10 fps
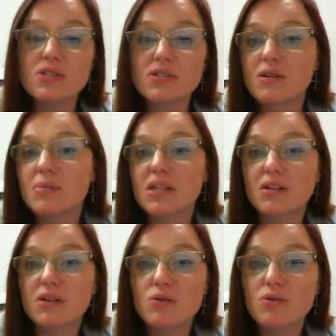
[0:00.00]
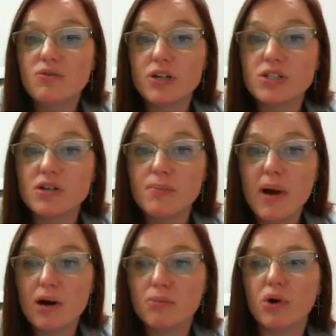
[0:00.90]
which is going to be the Google version of
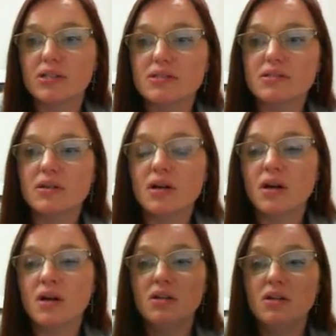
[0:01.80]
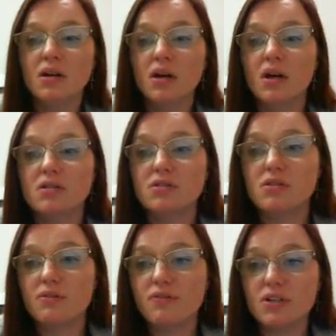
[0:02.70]
PowerPoints.
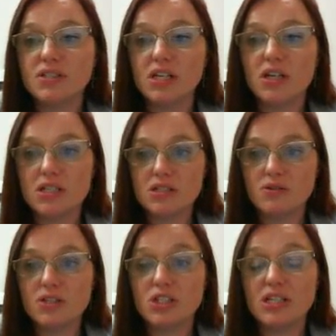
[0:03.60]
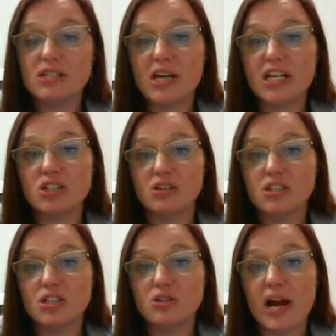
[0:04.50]
So the first thing you need to do is you need to make sure
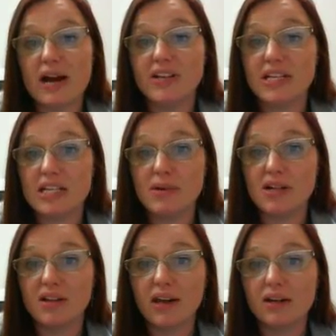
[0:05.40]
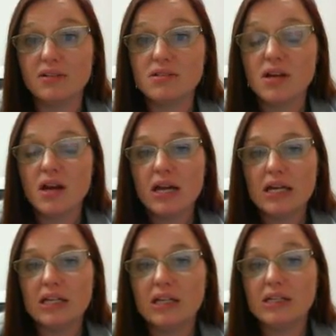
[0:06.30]
that you have an email account
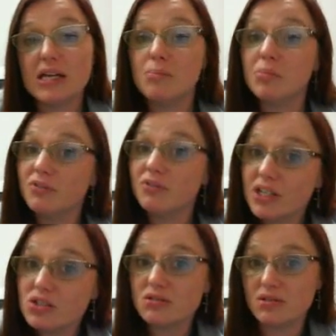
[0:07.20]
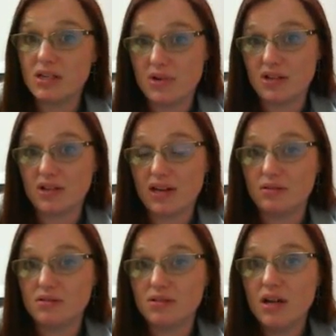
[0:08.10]
and a professional email
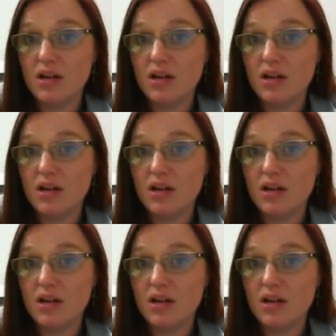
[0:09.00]
account.